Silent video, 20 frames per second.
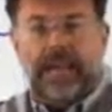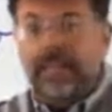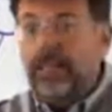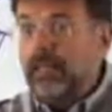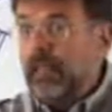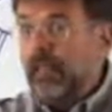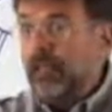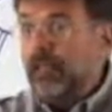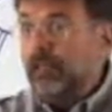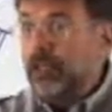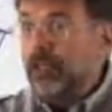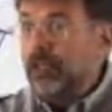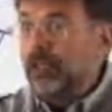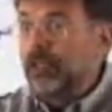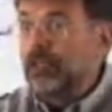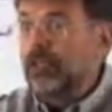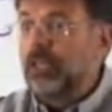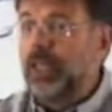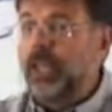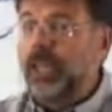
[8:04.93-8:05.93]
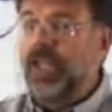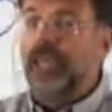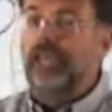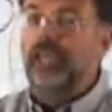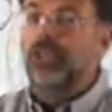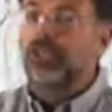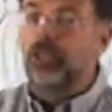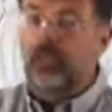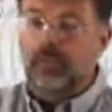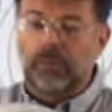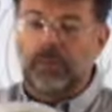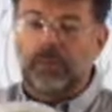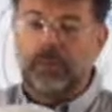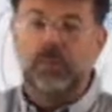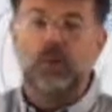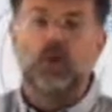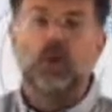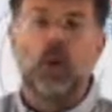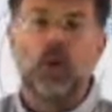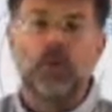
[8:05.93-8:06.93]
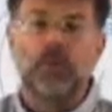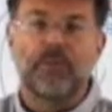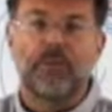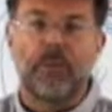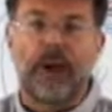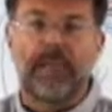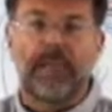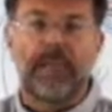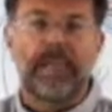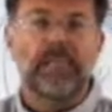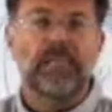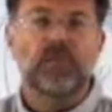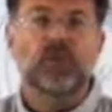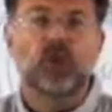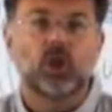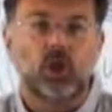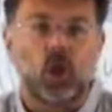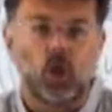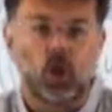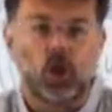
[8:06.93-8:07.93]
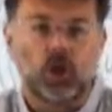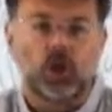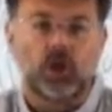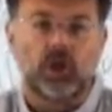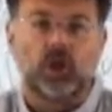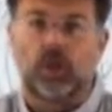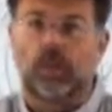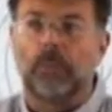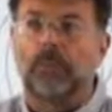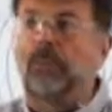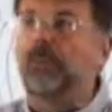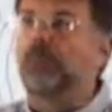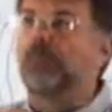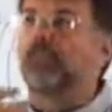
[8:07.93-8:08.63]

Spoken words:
And because in Germany you won't find any soccer club,